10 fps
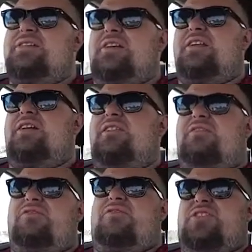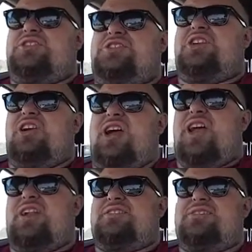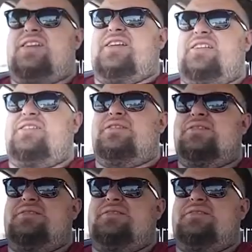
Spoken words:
I know for sure I had a stinger.